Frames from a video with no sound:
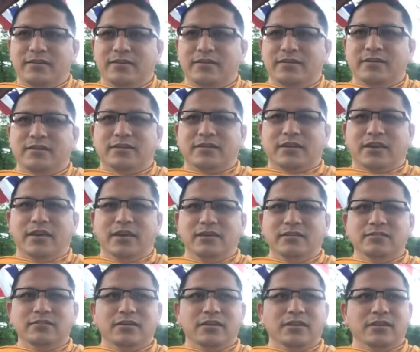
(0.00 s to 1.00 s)

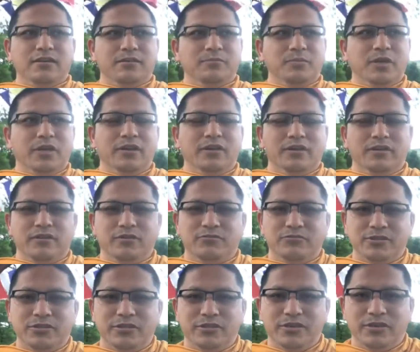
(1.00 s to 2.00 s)
again, I'm here
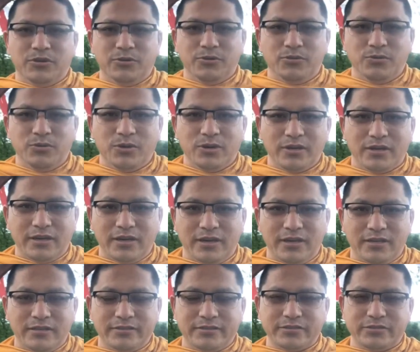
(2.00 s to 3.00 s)
with you
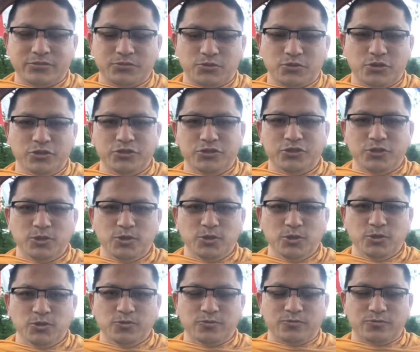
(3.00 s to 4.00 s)
just to
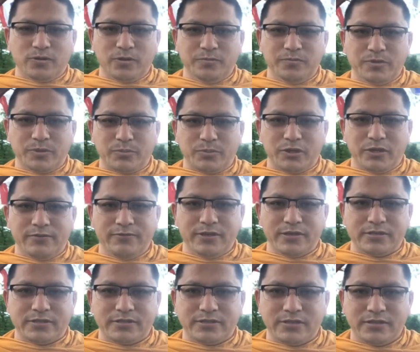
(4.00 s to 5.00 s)
continue from the
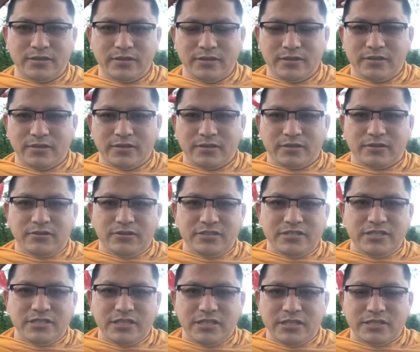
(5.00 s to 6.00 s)
previous
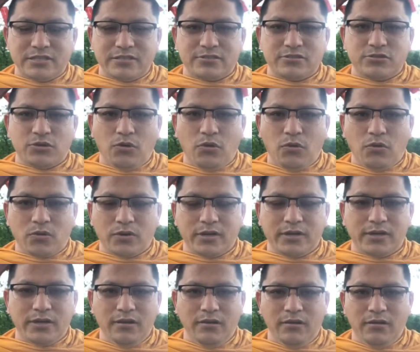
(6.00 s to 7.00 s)
continuous talk
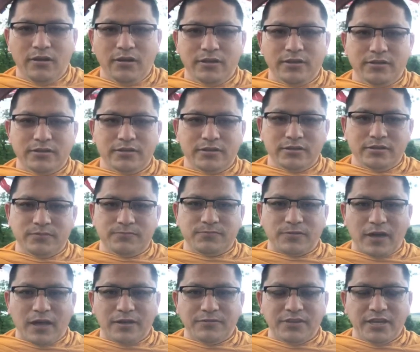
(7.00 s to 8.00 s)
on the
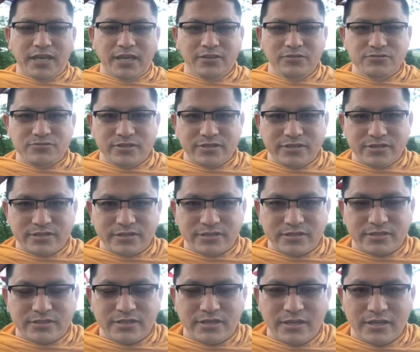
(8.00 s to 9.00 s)
five
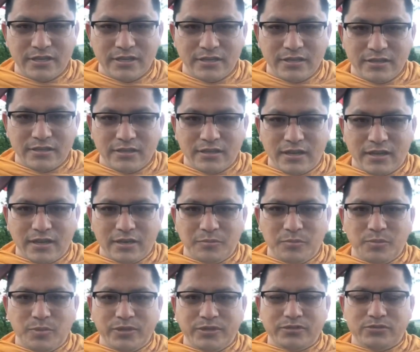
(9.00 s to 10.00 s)
hindrances that I've
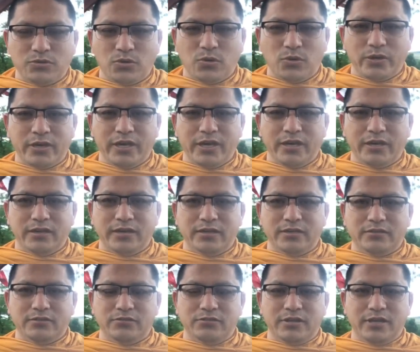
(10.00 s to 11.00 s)
been talking,
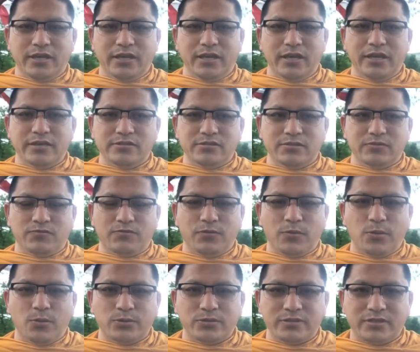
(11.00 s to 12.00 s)
and today is the
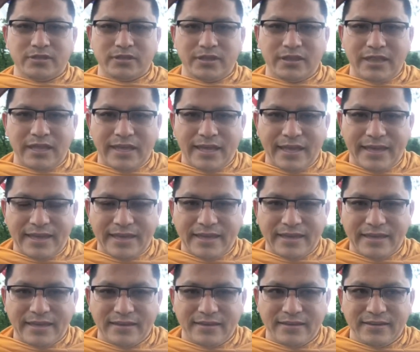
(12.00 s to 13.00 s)
fourth day
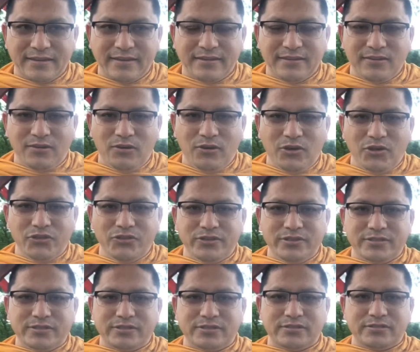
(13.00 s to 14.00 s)
on
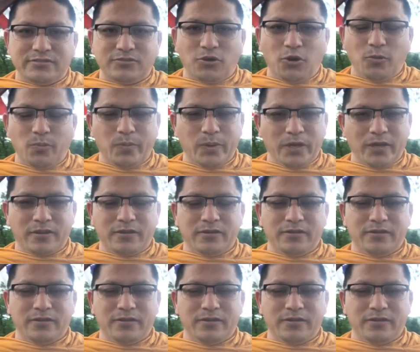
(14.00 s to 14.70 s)
this topic.